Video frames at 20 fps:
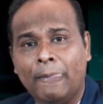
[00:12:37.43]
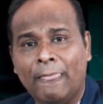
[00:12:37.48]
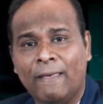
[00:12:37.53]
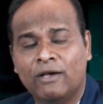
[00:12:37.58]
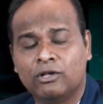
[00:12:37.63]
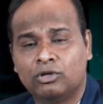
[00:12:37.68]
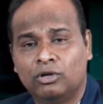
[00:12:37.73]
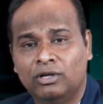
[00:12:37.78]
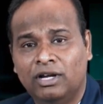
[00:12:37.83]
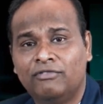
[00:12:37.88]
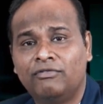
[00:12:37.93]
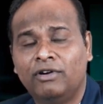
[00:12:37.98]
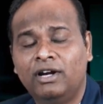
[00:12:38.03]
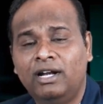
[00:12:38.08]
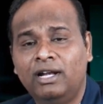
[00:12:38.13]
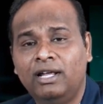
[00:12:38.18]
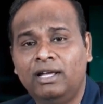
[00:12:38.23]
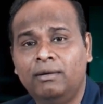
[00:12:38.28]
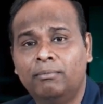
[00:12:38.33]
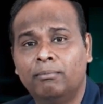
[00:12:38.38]
So
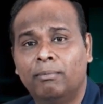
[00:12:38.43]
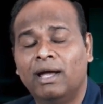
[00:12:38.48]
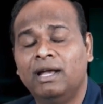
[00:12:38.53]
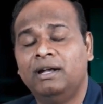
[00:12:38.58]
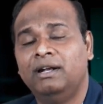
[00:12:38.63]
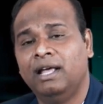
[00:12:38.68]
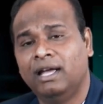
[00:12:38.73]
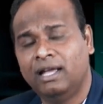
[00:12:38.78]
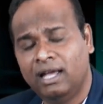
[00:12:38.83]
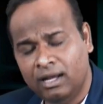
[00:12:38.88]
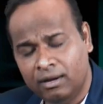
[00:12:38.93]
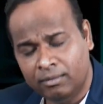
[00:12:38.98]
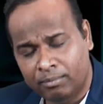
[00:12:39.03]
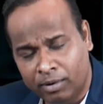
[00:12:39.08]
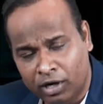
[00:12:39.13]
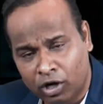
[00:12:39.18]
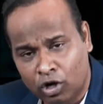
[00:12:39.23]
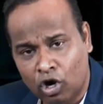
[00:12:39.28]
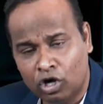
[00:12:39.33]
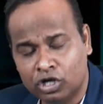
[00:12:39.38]
definitely by taking
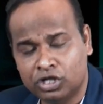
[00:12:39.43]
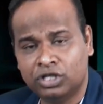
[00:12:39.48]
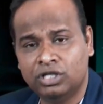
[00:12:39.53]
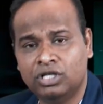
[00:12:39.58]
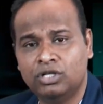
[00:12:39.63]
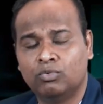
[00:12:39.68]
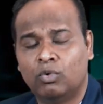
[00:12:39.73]
precaution,